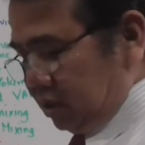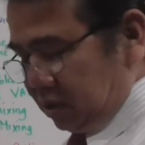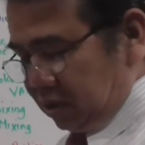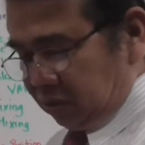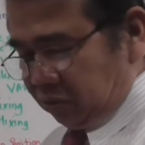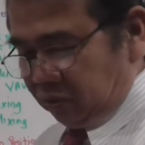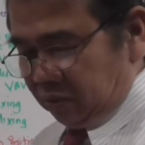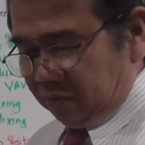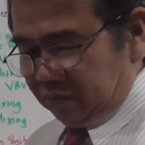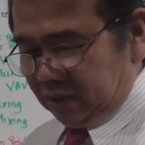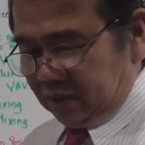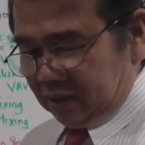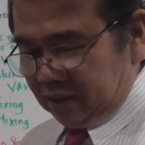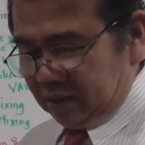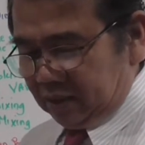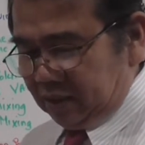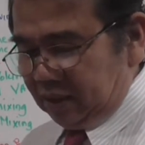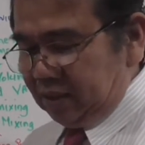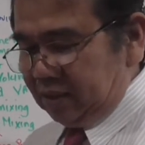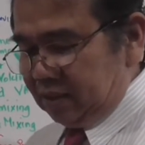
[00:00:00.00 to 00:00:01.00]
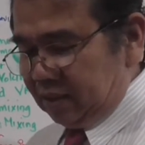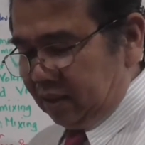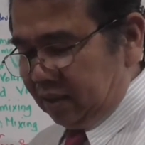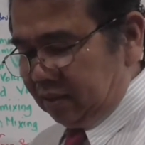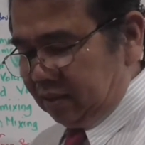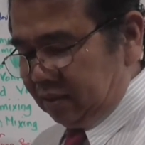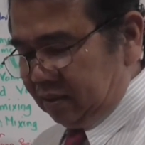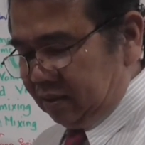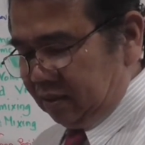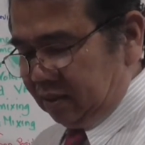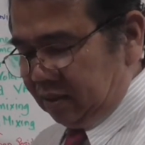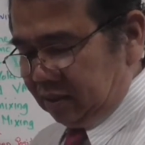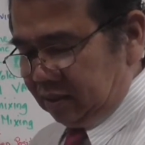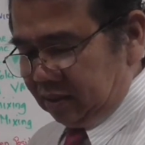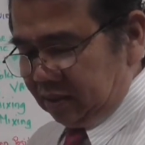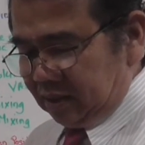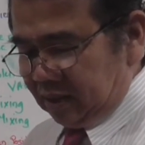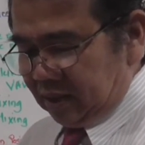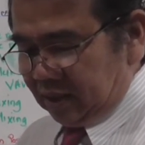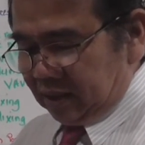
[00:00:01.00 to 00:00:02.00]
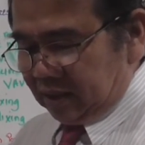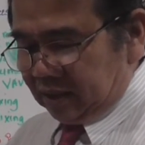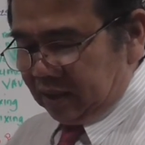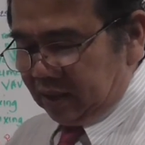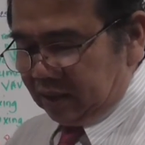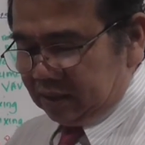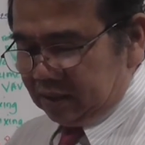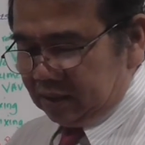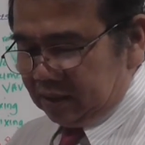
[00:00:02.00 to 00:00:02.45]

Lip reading: this equipment inside the duct. Duct